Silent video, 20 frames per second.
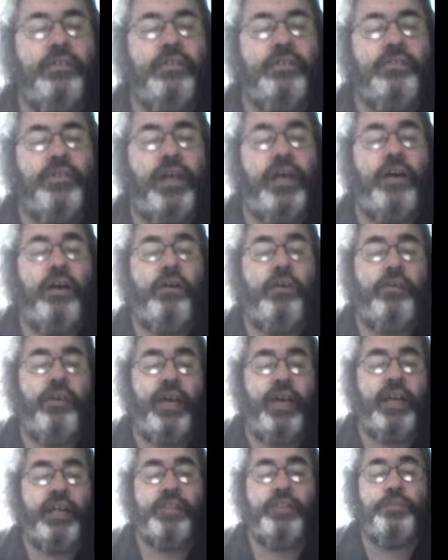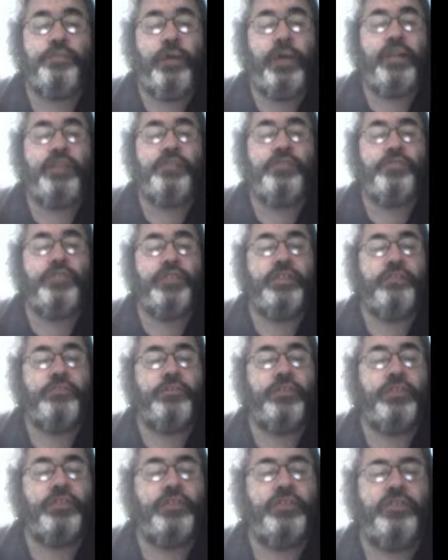Now, Expatriot
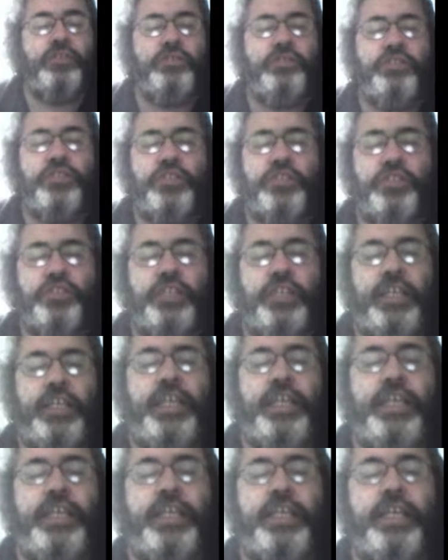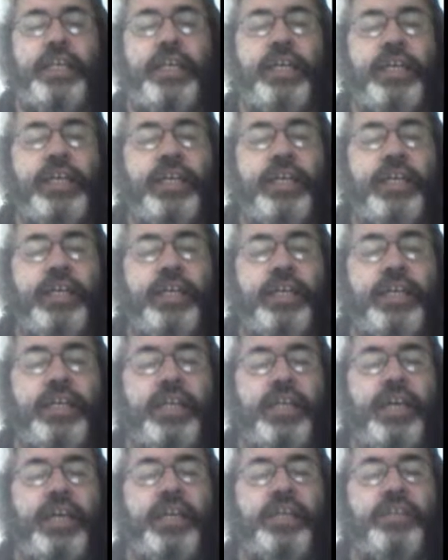returns as king, a
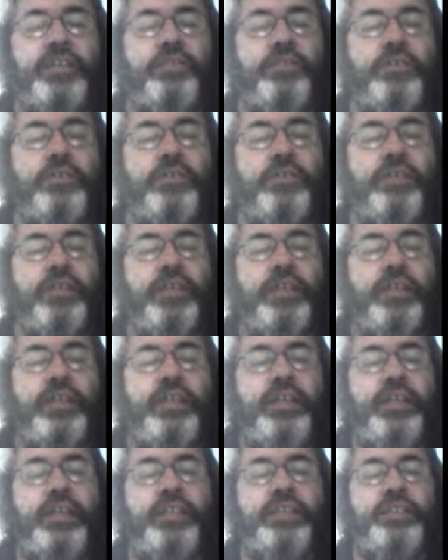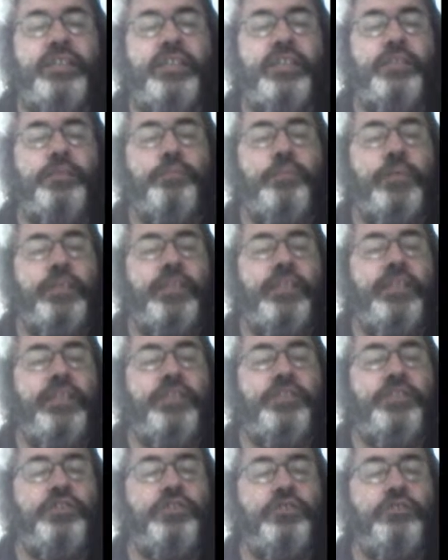conqueror, as his
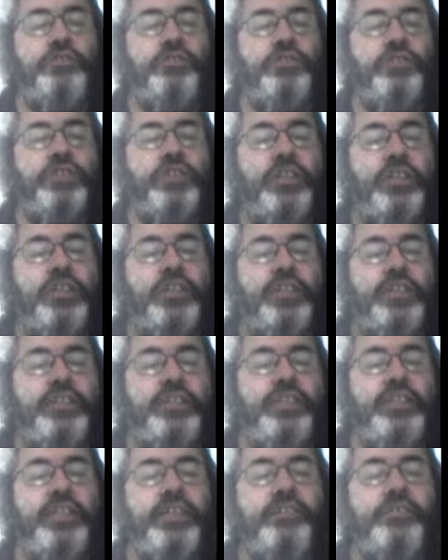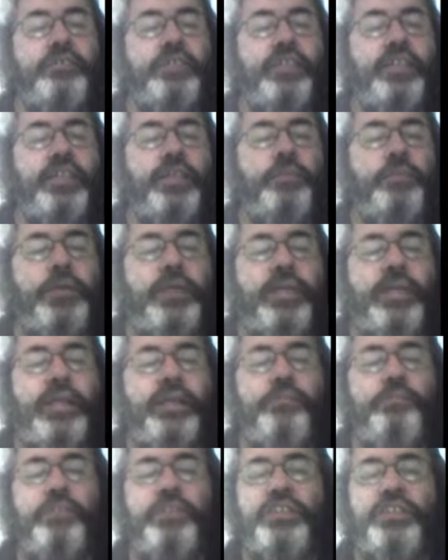patricios secretly
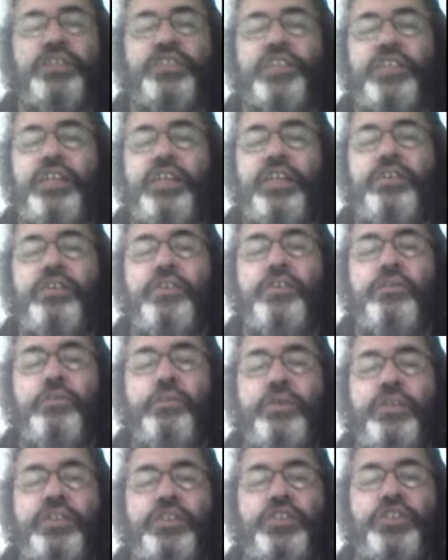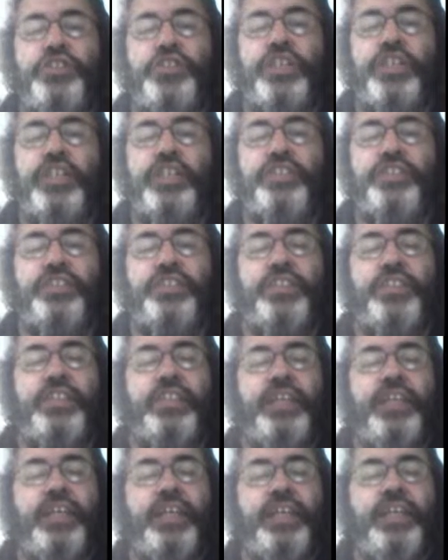become discolored with jealousy,
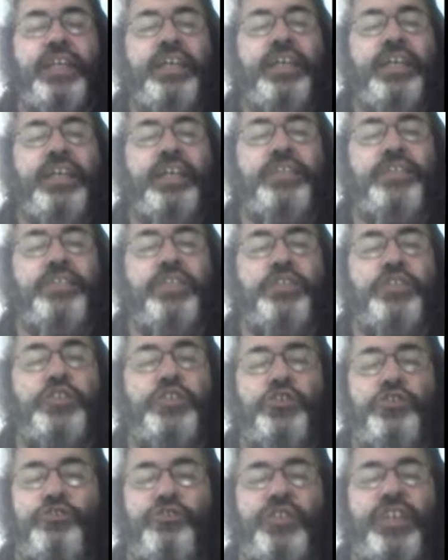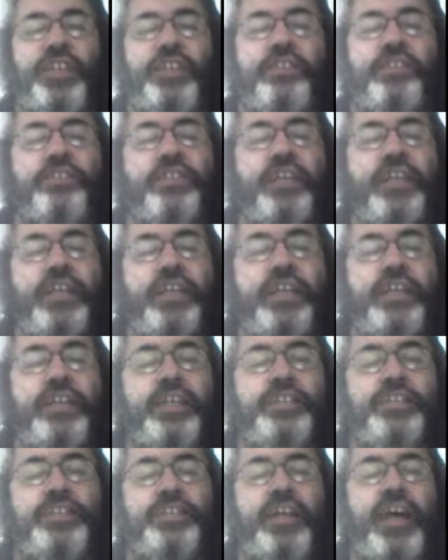as this traitor
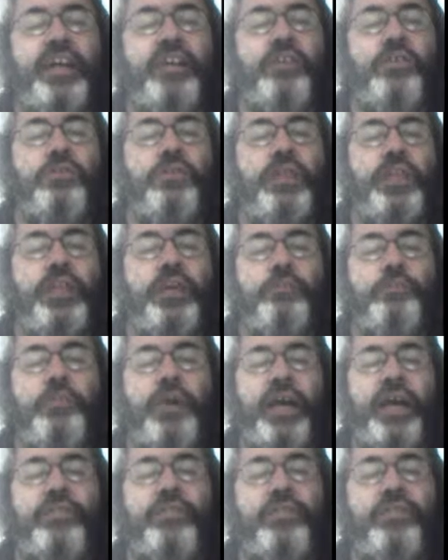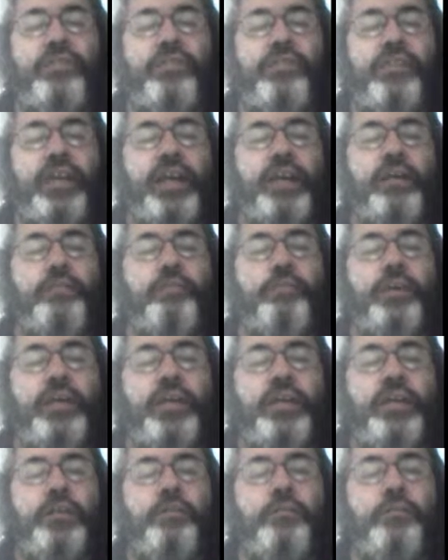has not only abandoned them,
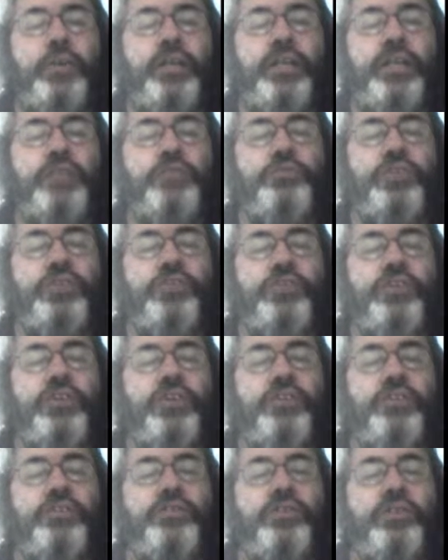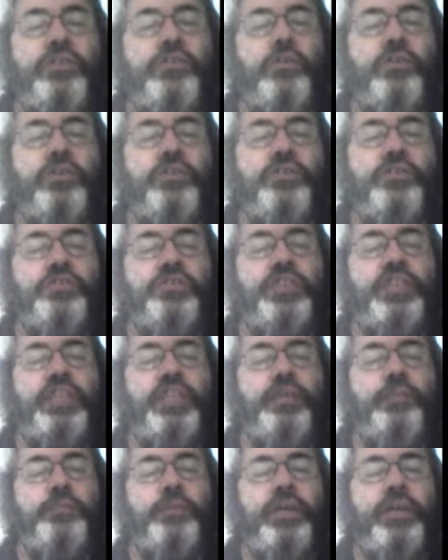but has returned in order to
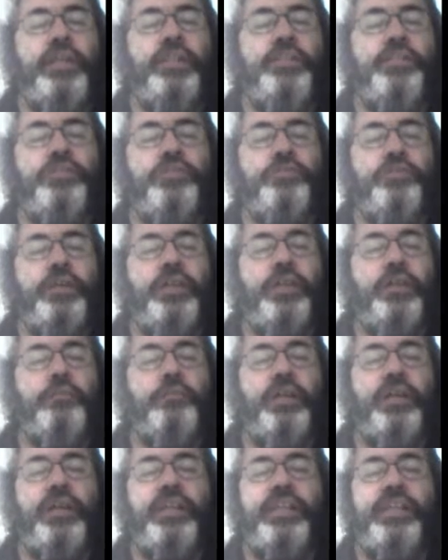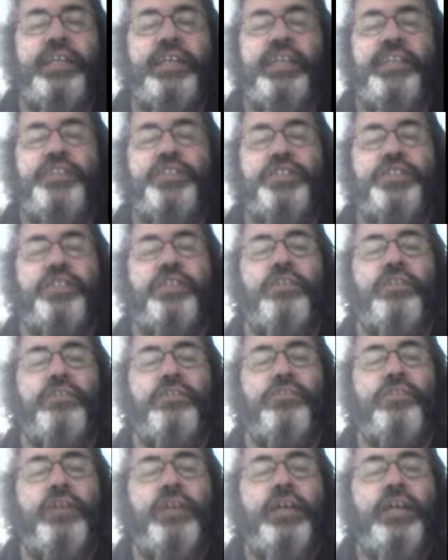heap injury upon
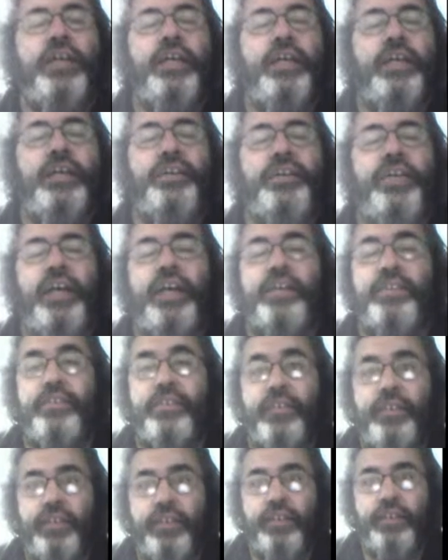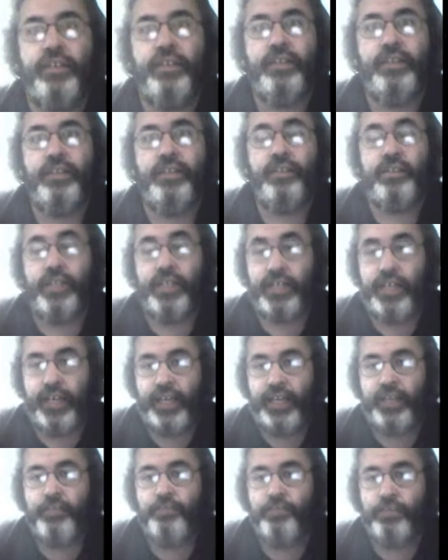insult. And yet, the
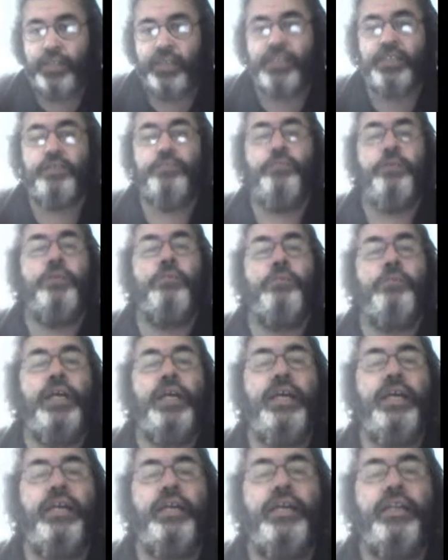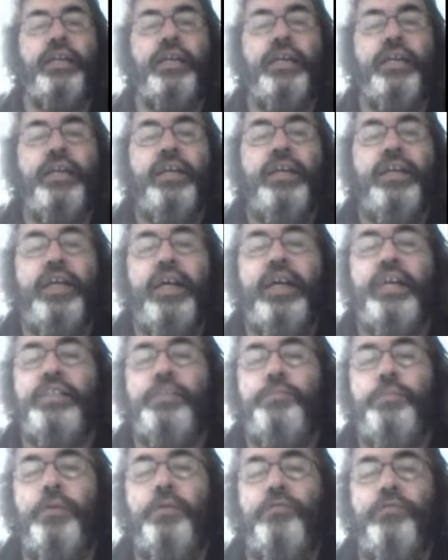game must be played, as
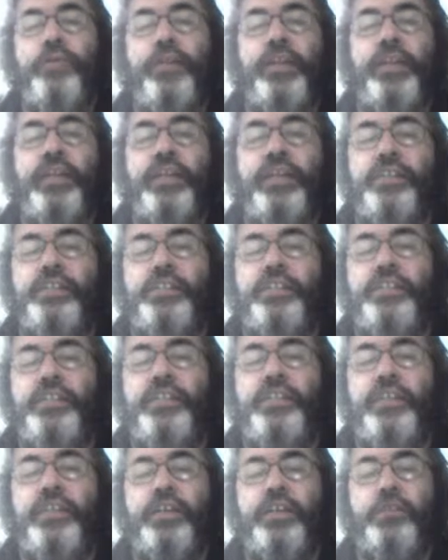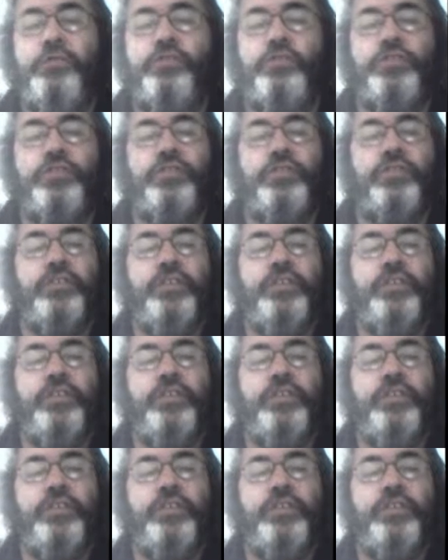befitting cinicos,